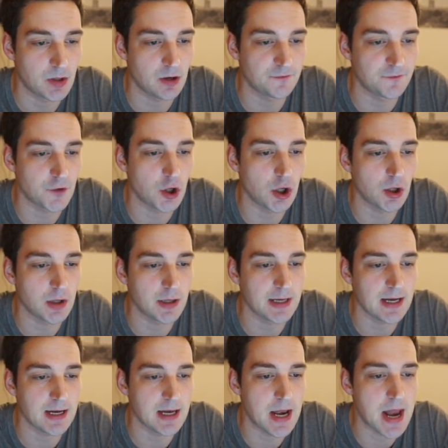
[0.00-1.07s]
of
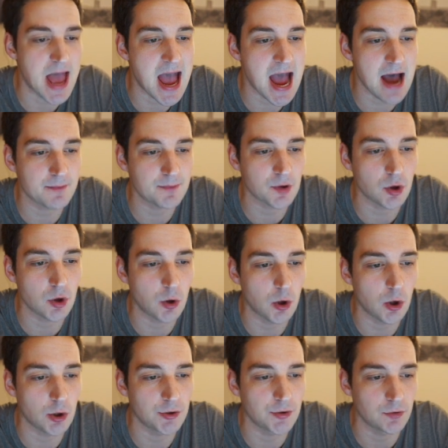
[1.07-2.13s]
all, an app
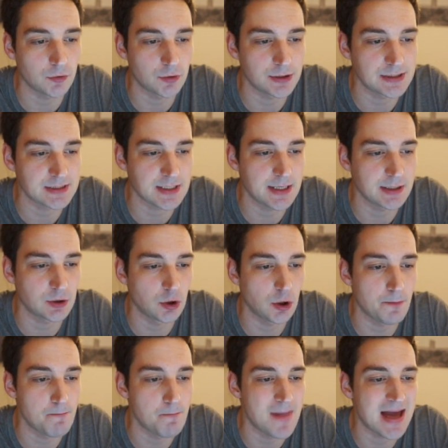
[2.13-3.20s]
called, or a site
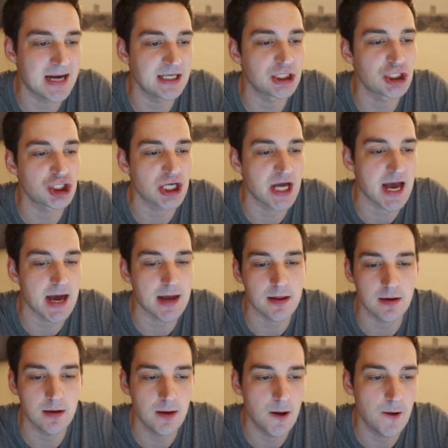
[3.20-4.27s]
called
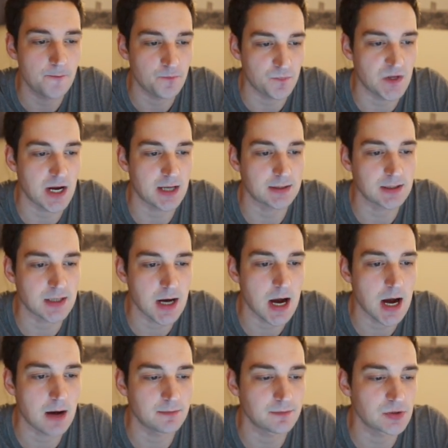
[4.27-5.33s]

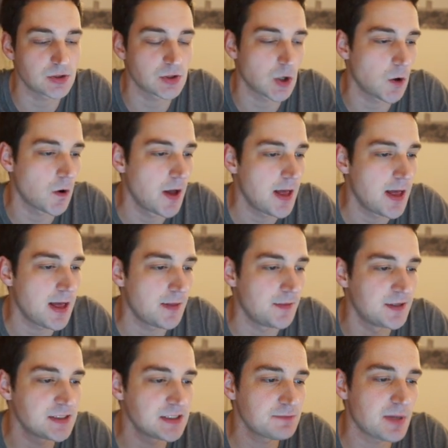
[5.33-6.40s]
ManyChat.com. So
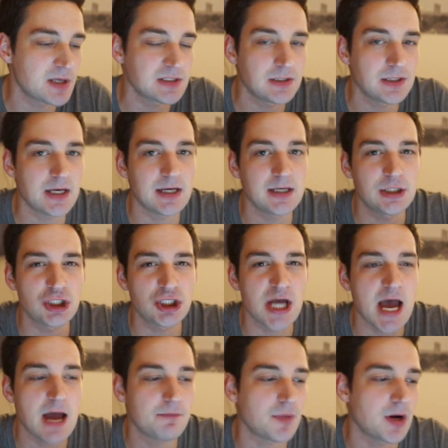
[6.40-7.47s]
this is basically a
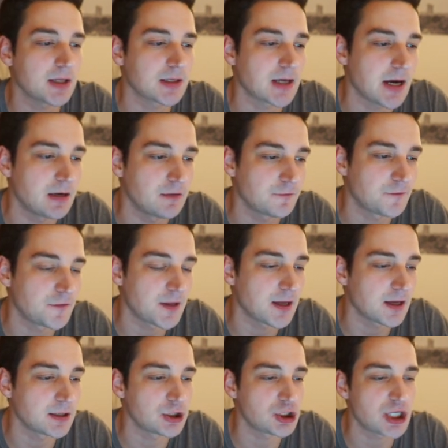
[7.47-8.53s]
chatbot kind of
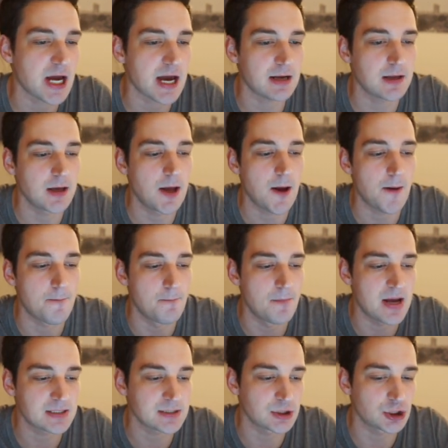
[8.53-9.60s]
thing, a chat
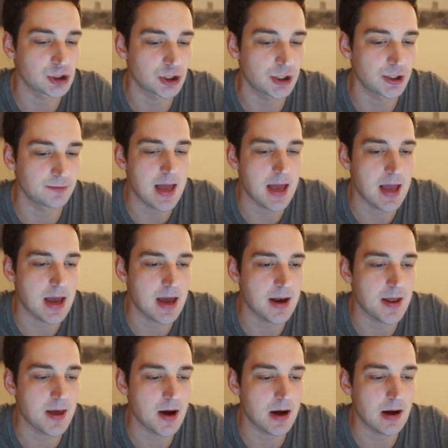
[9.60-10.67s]
messenger.
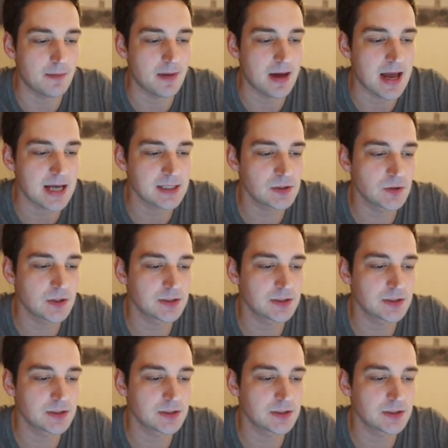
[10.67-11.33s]
And as you